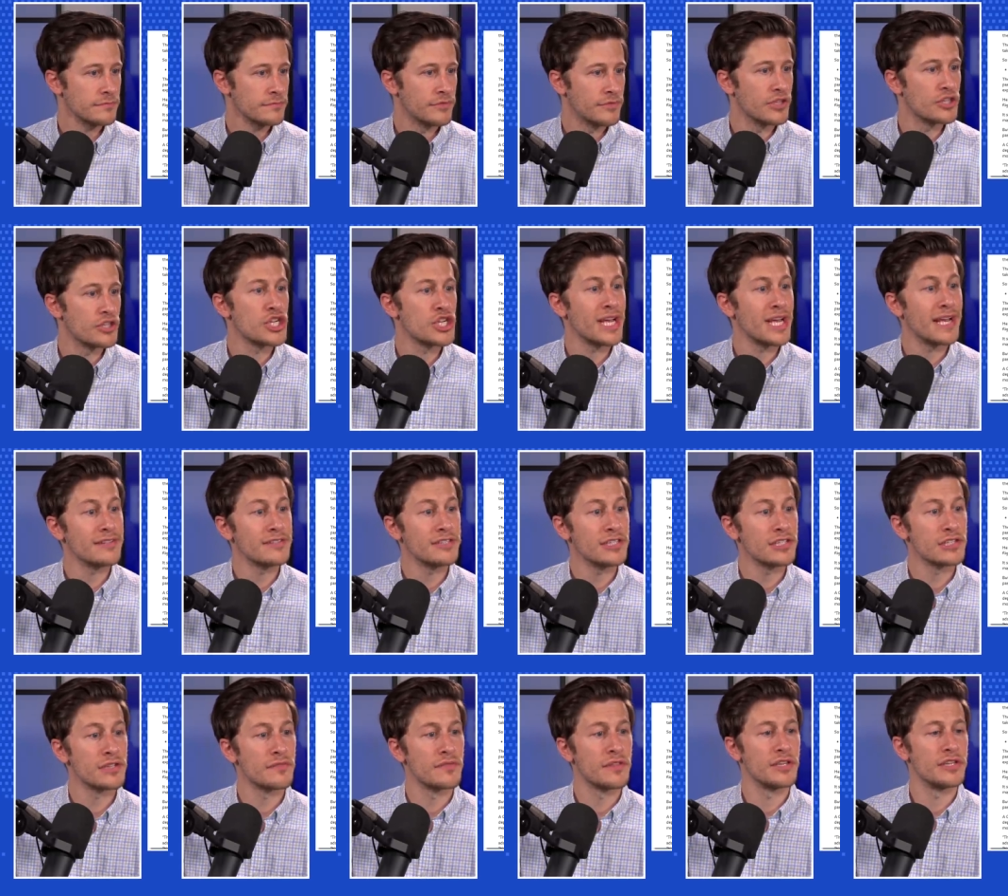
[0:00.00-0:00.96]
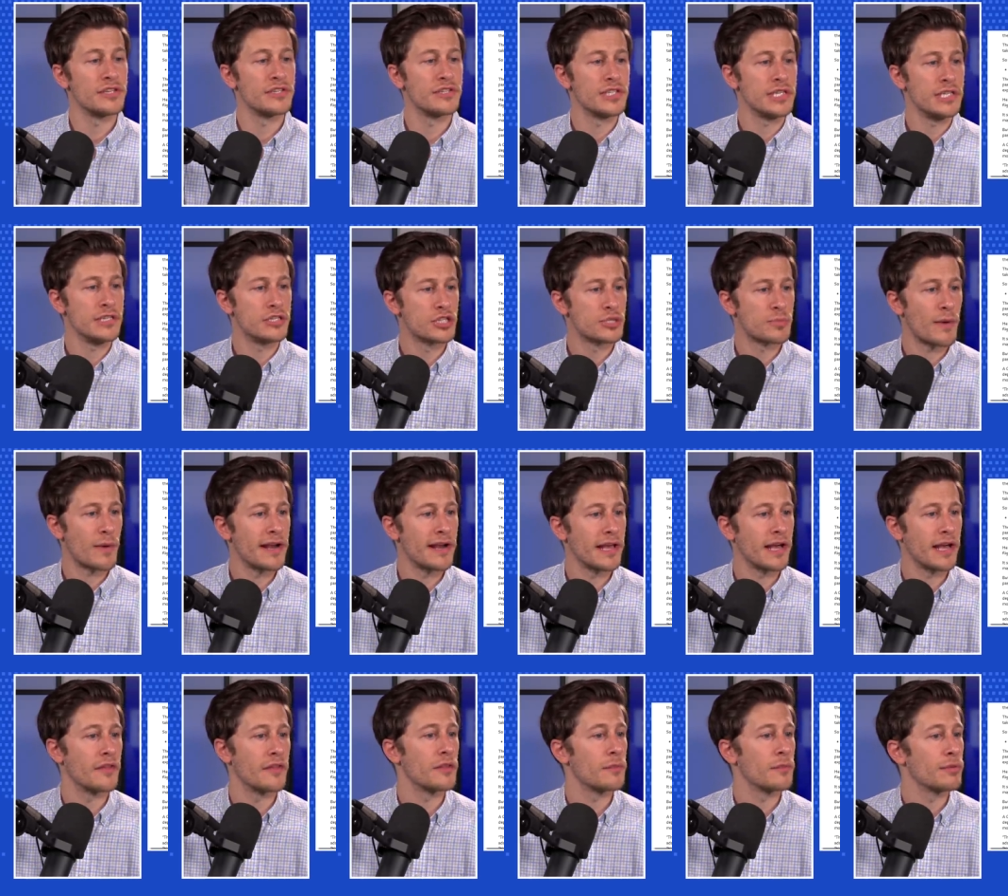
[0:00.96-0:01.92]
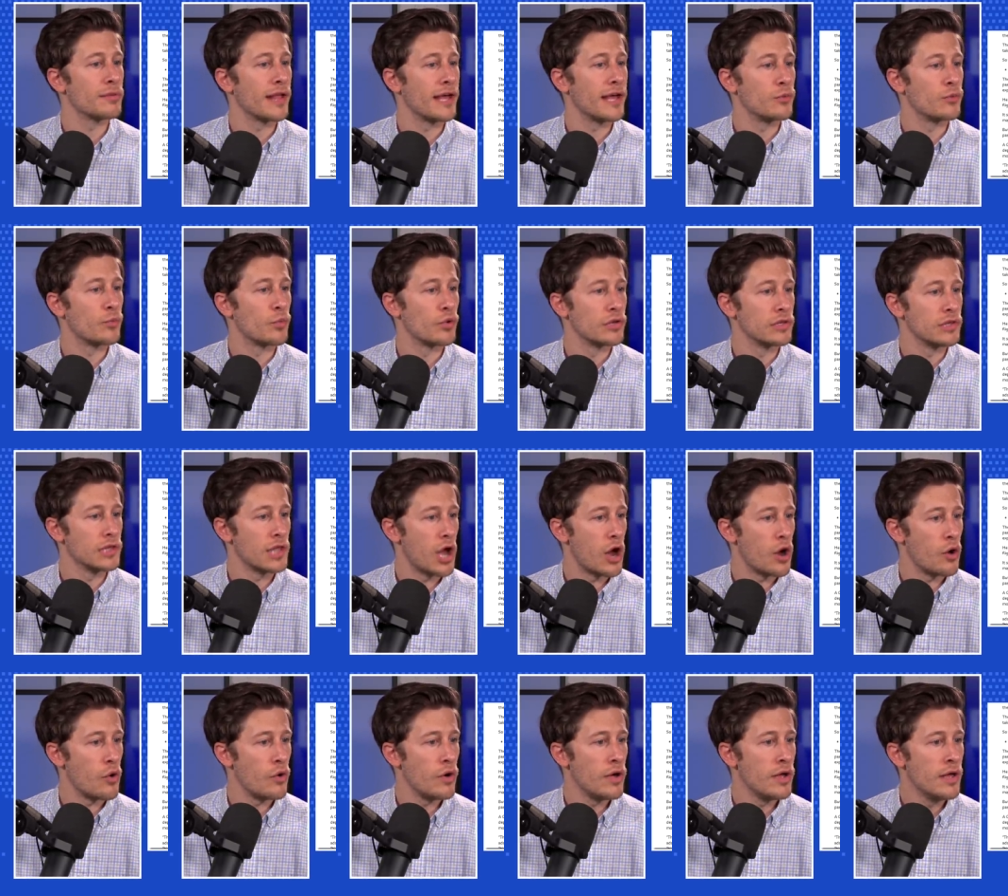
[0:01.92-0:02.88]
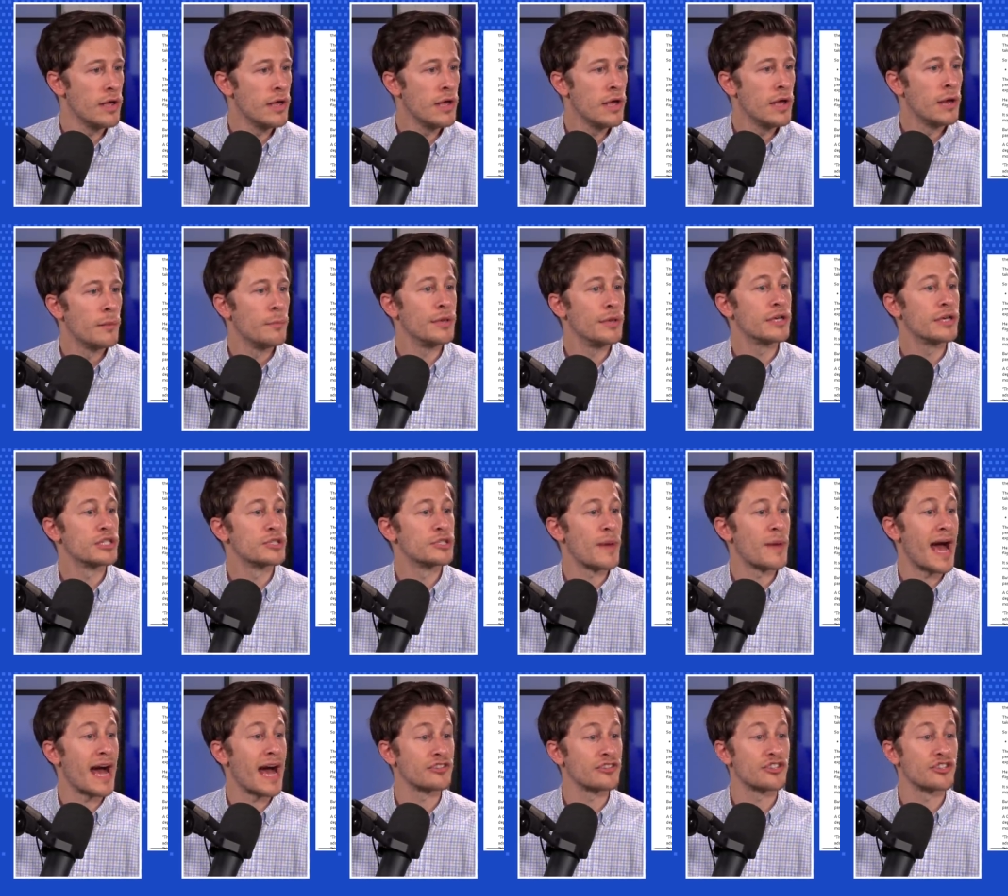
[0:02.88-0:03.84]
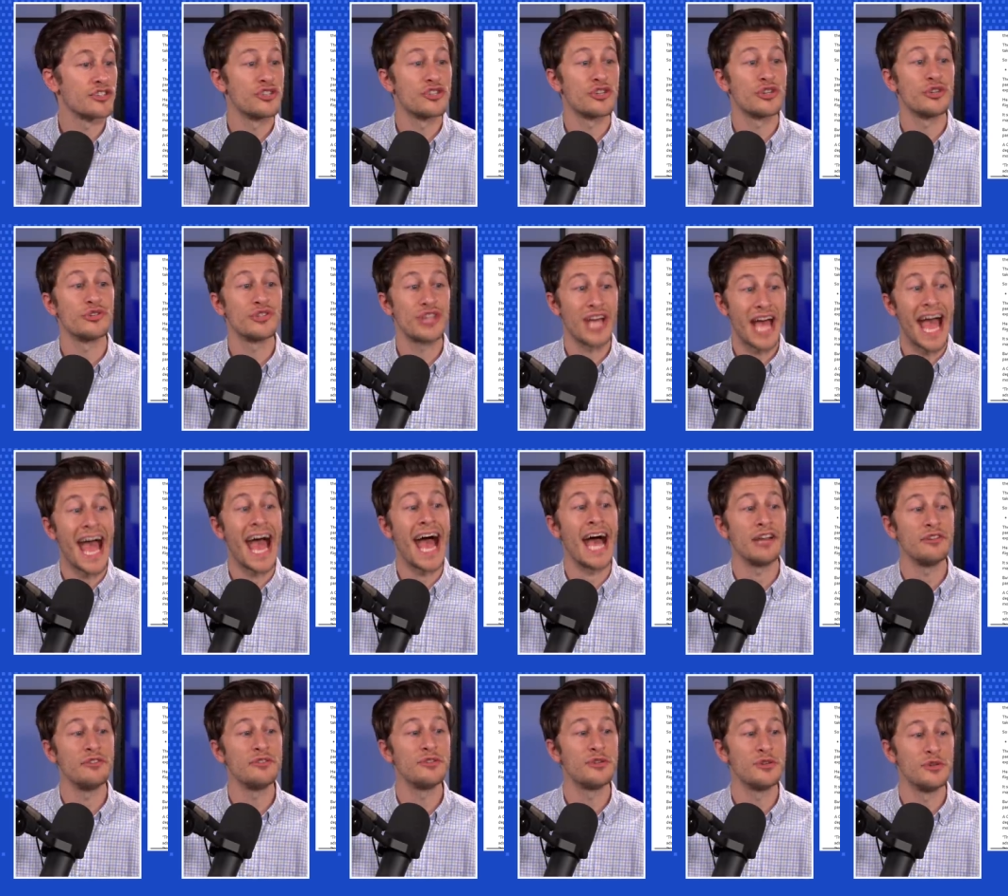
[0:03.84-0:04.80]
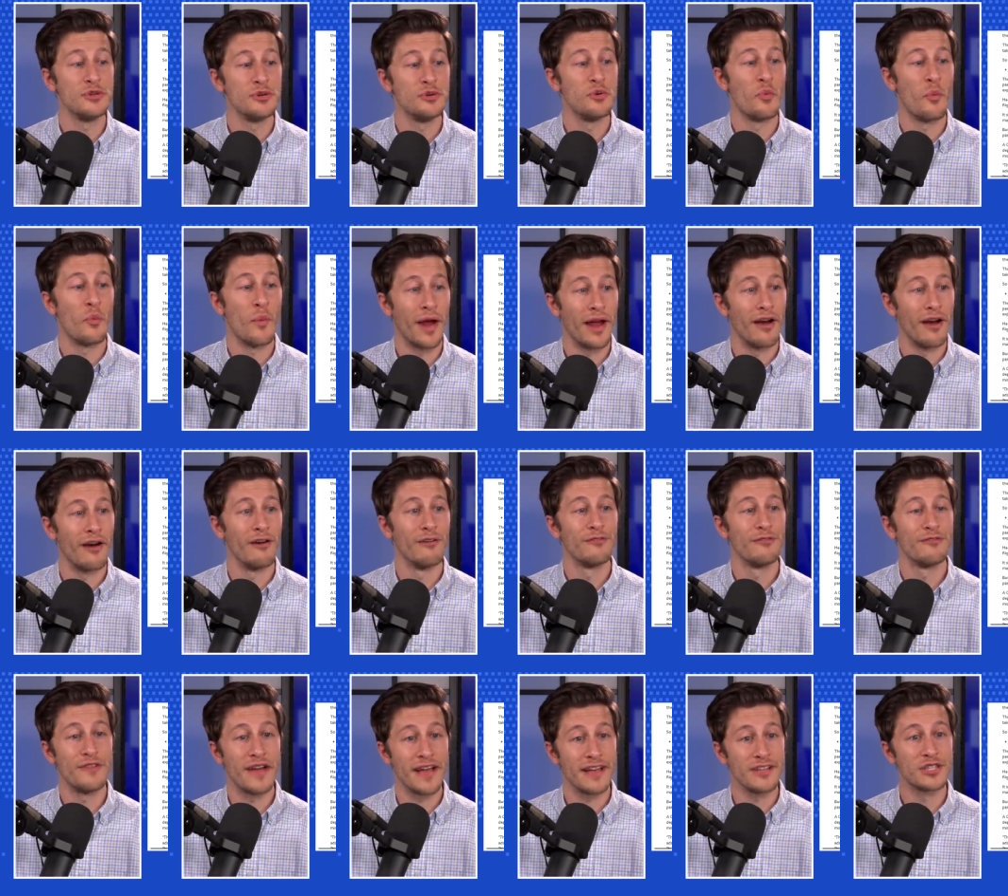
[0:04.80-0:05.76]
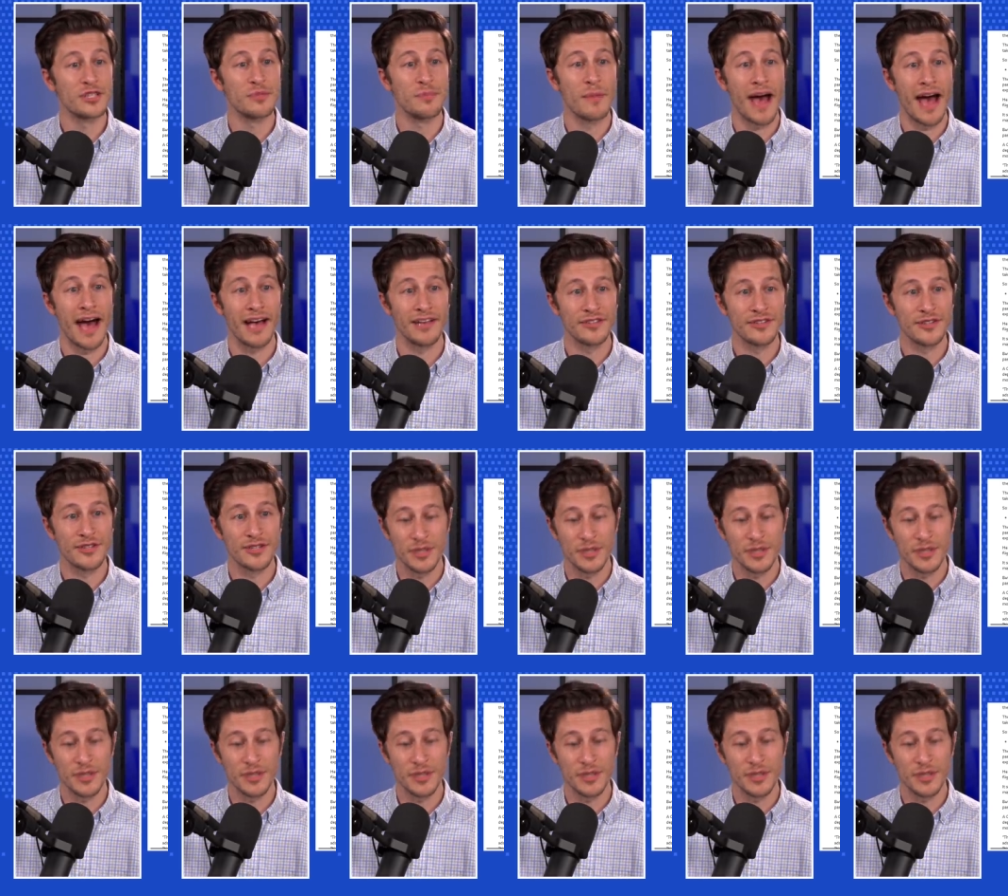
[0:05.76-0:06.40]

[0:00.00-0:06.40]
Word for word: The chances of the disease spreading on the plane were low because passengers had to wear face masks.